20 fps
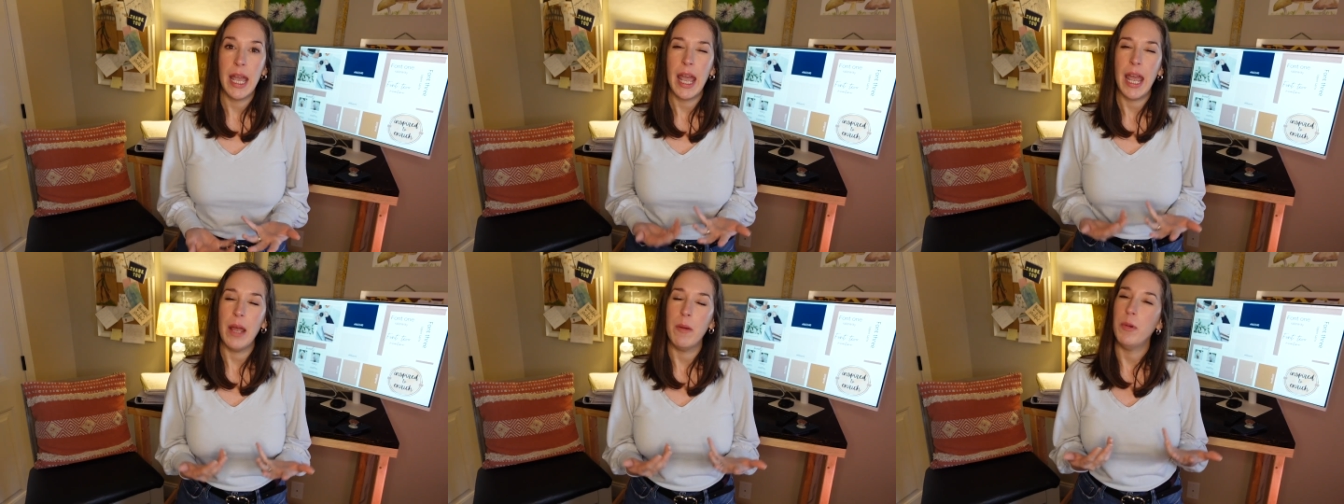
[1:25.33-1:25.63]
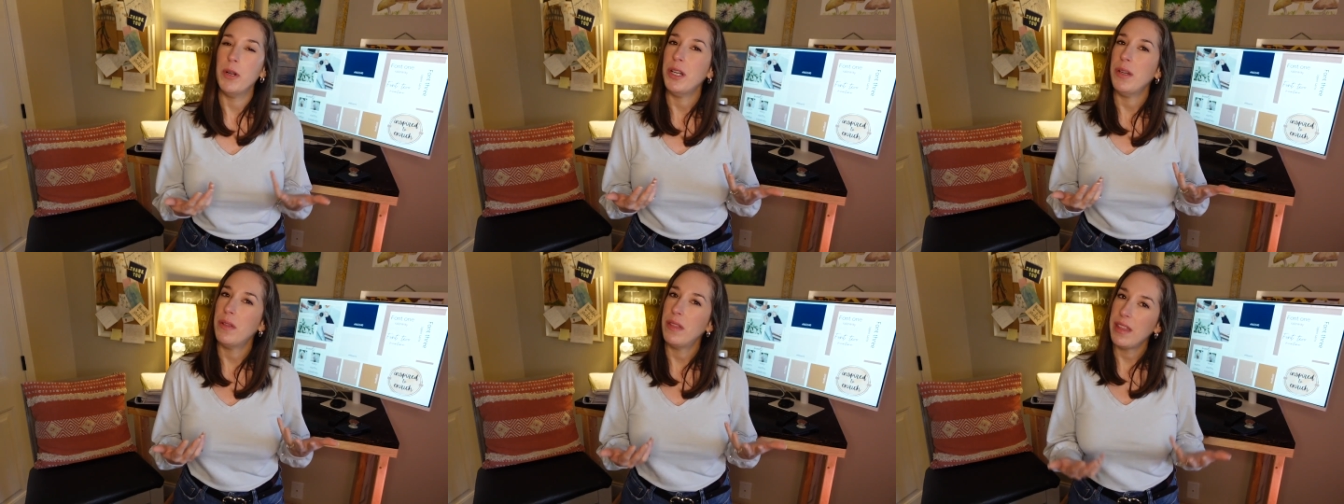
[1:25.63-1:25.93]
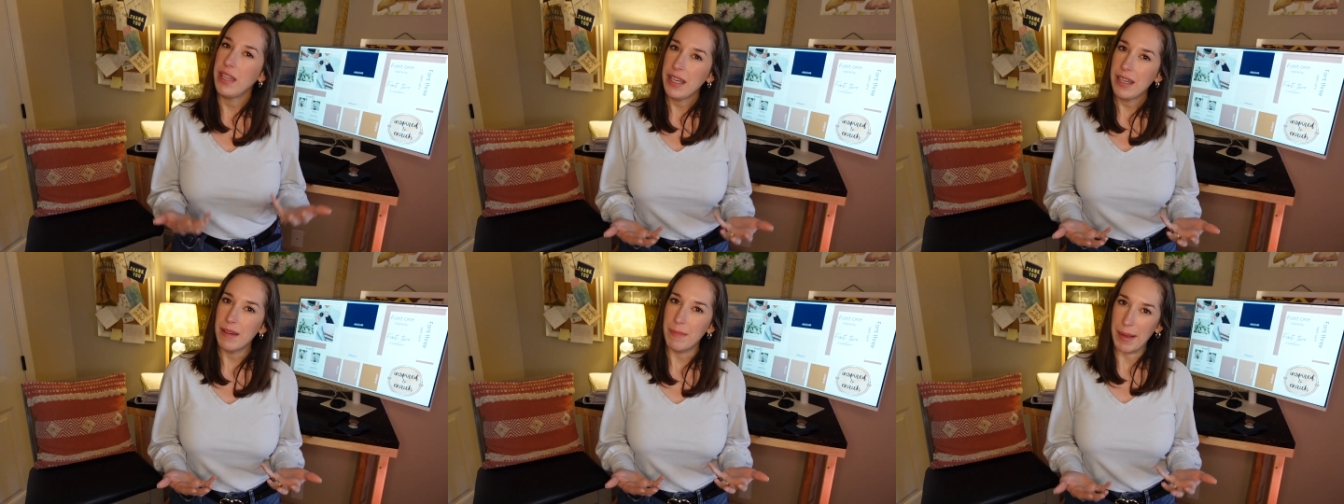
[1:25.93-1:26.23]
And when you
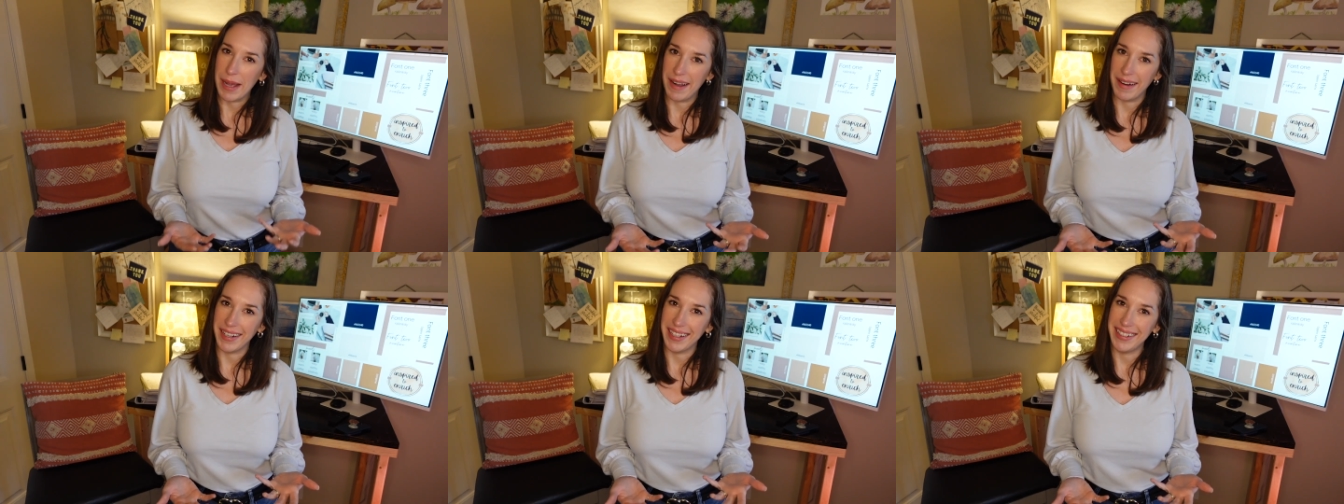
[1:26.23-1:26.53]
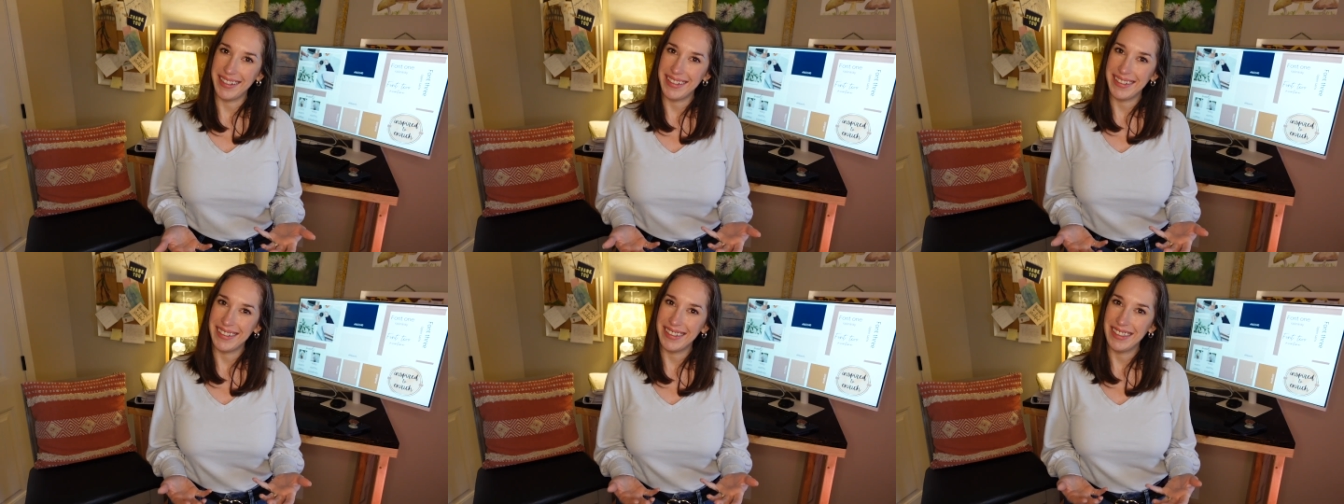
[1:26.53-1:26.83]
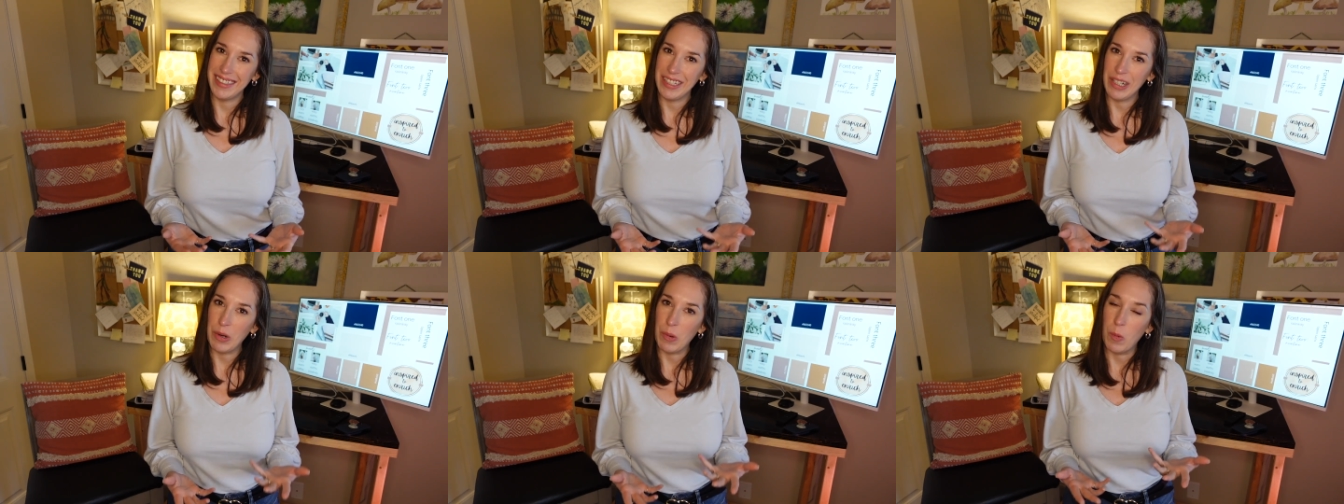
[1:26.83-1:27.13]
think about it,
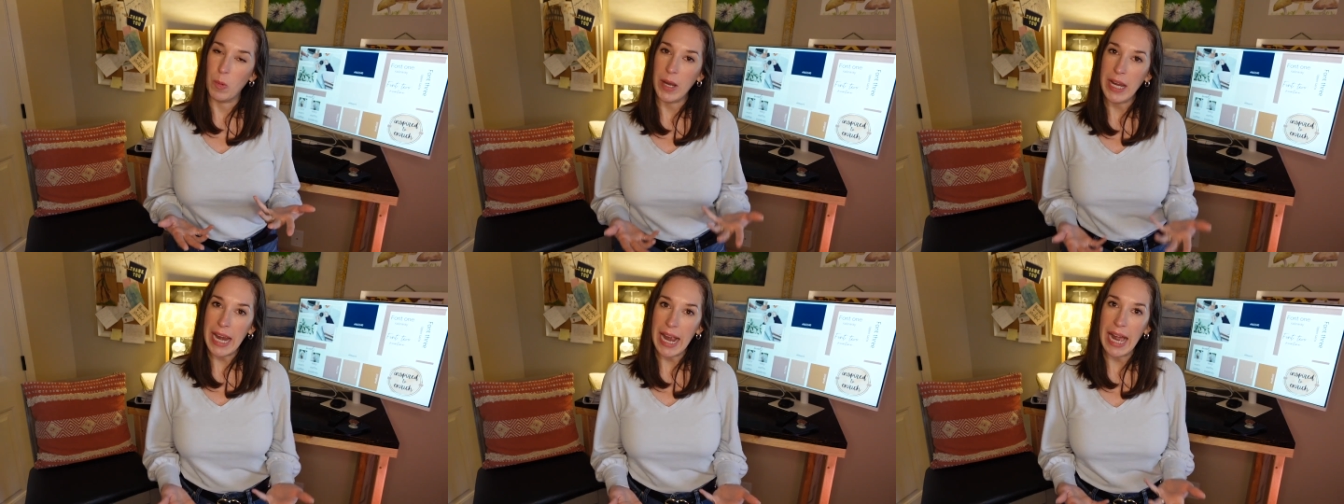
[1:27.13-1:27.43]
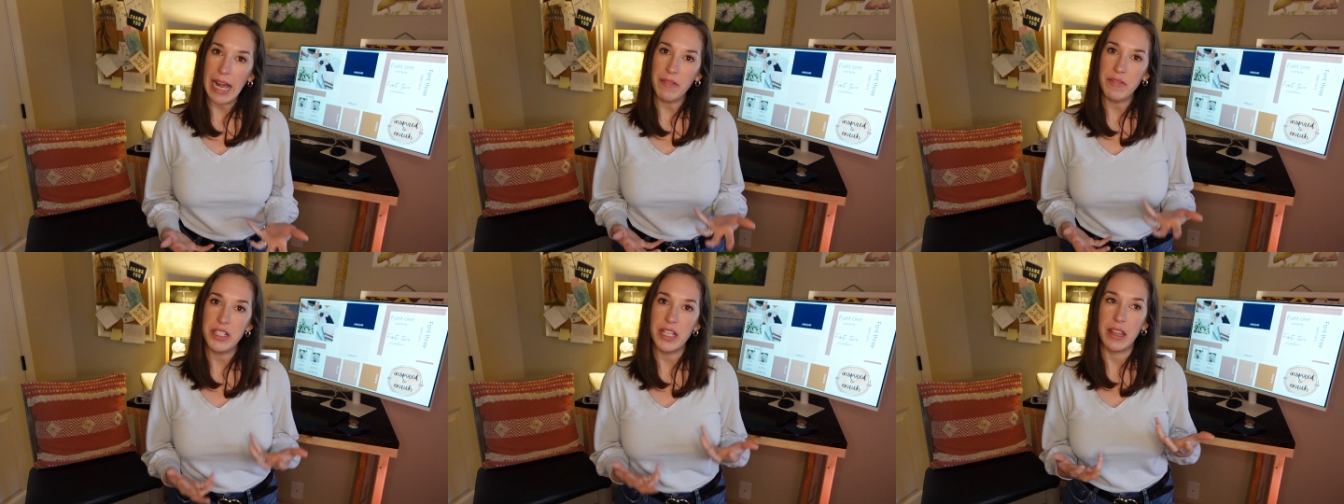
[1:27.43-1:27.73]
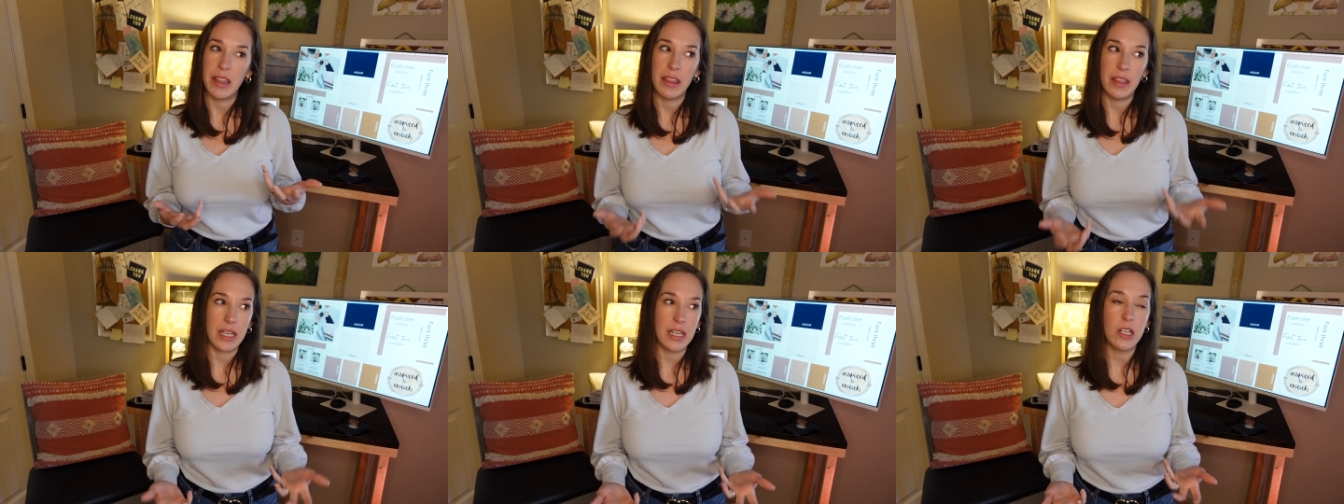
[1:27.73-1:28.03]
we have to
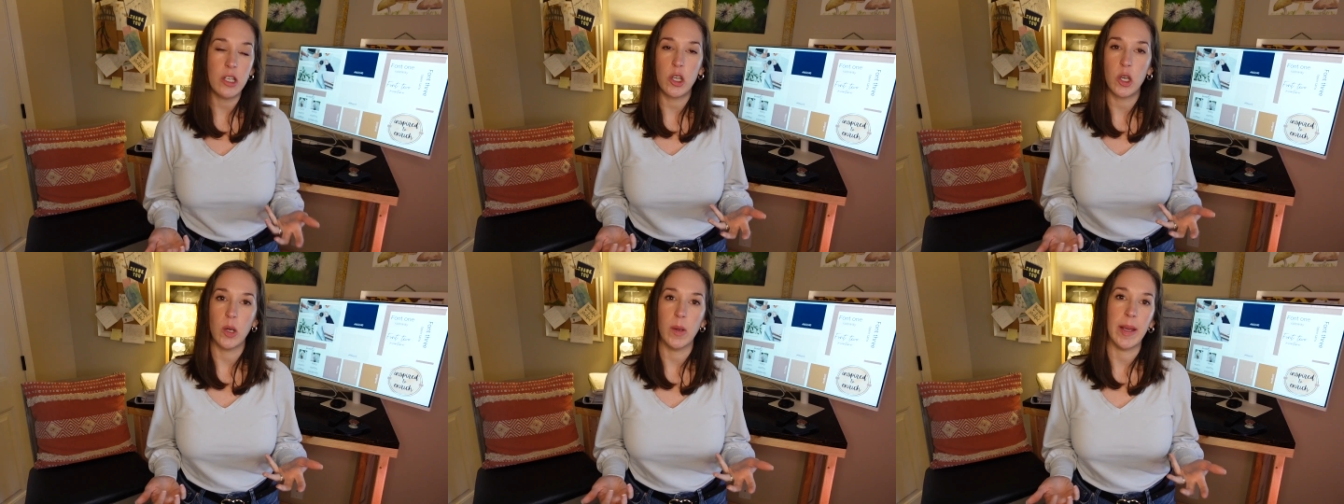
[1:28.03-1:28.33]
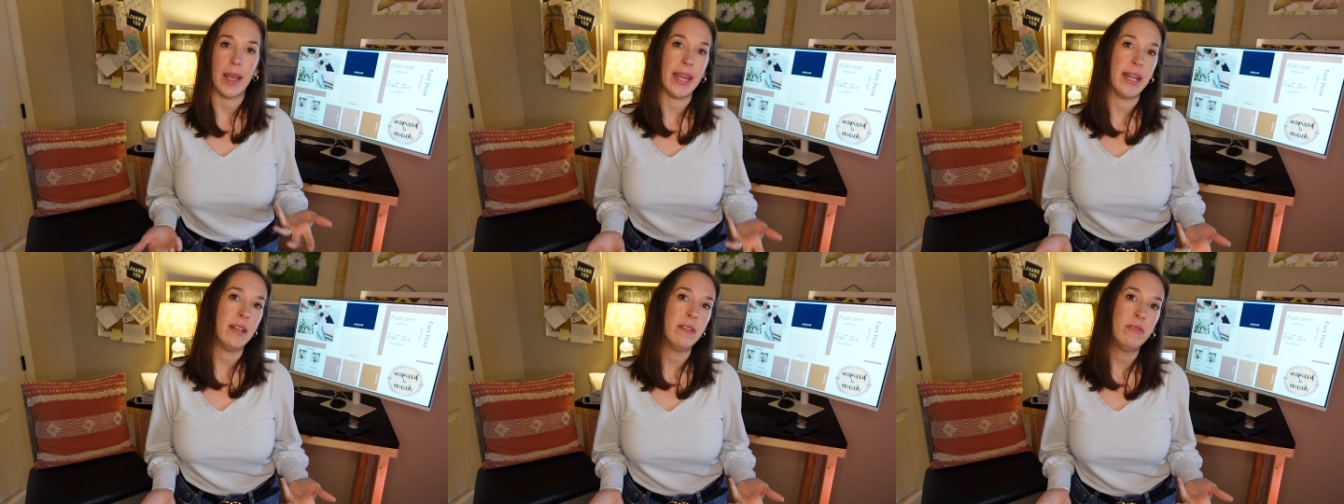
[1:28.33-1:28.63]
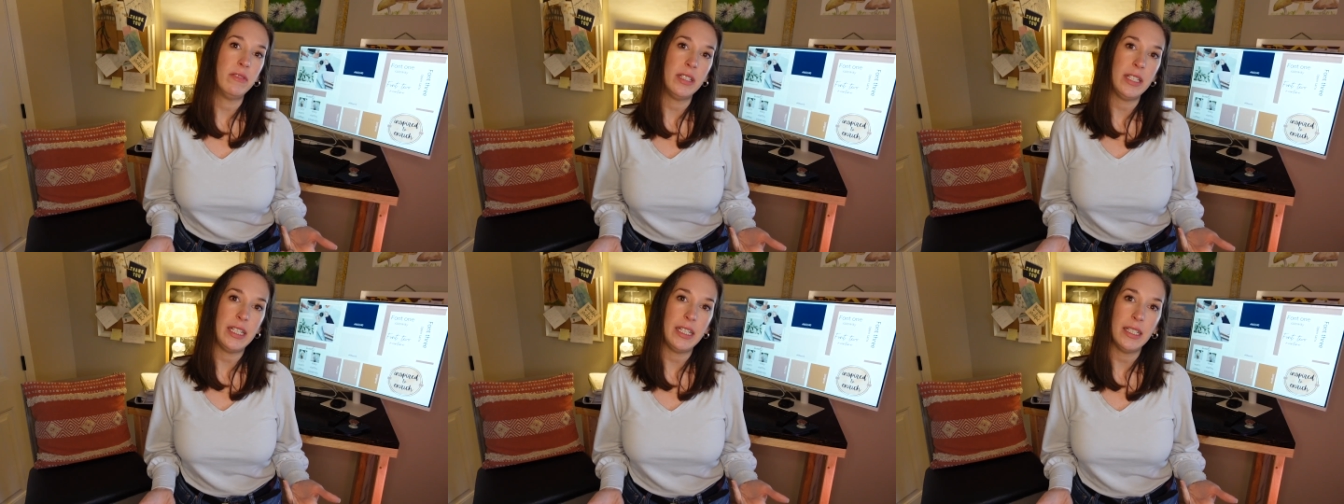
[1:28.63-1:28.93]
think
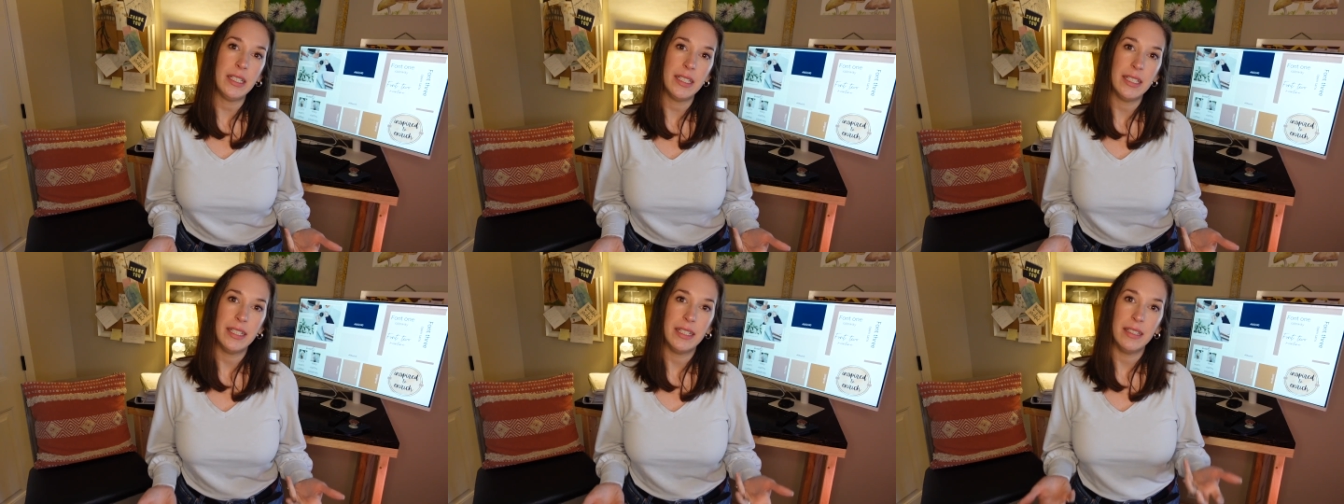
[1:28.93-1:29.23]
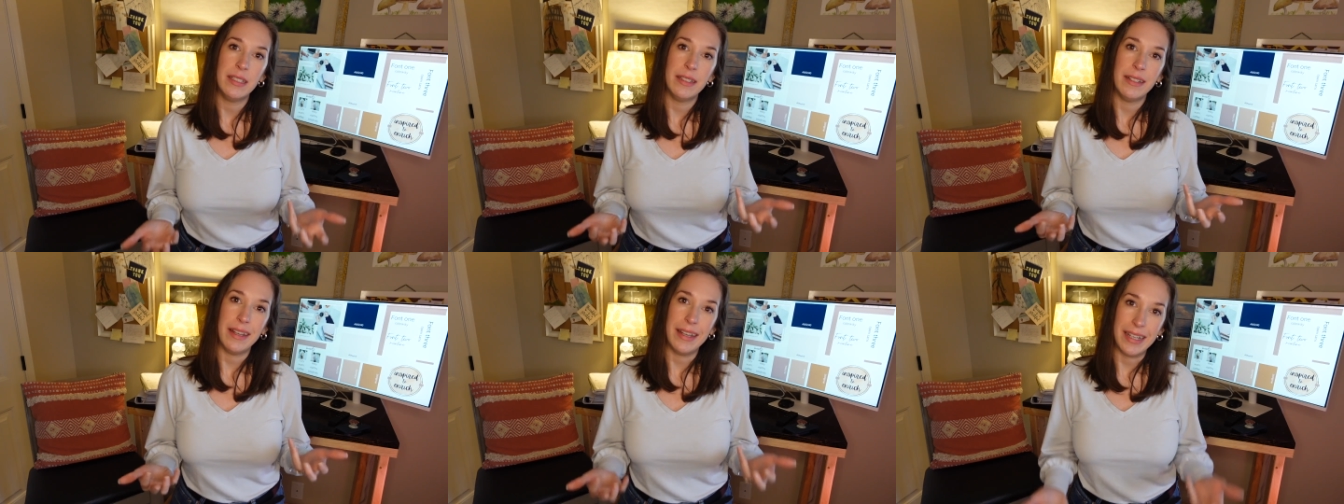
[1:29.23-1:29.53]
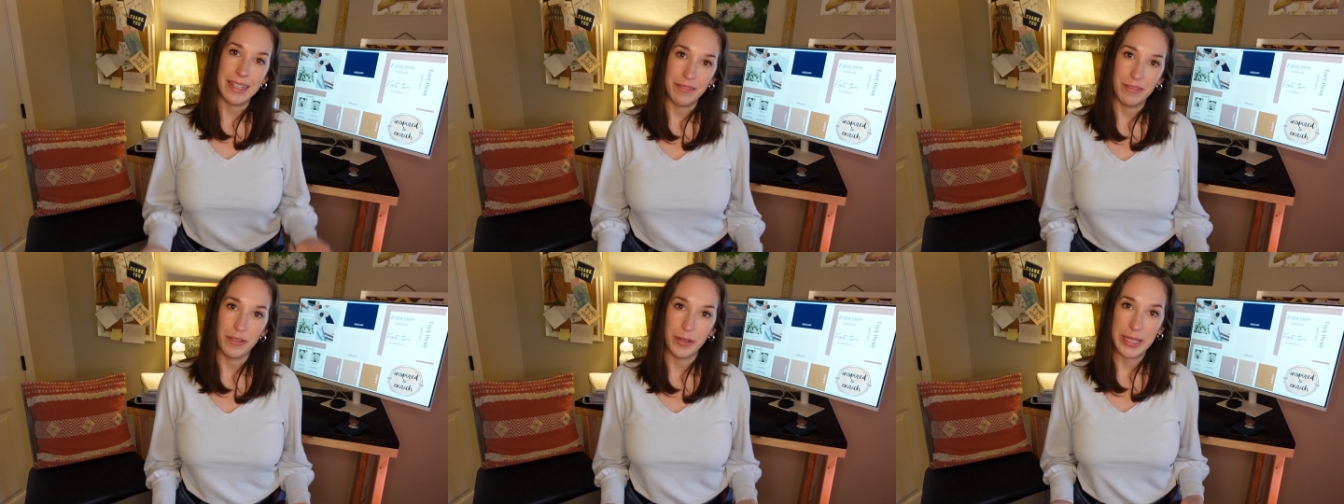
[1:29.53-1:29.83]
creatively
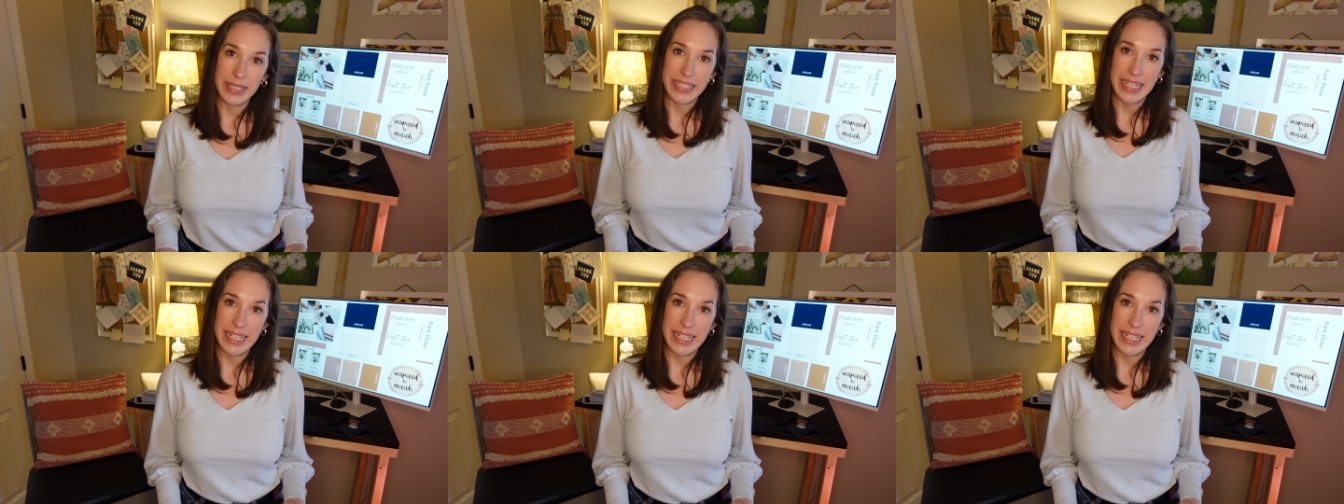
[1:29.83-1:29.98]
every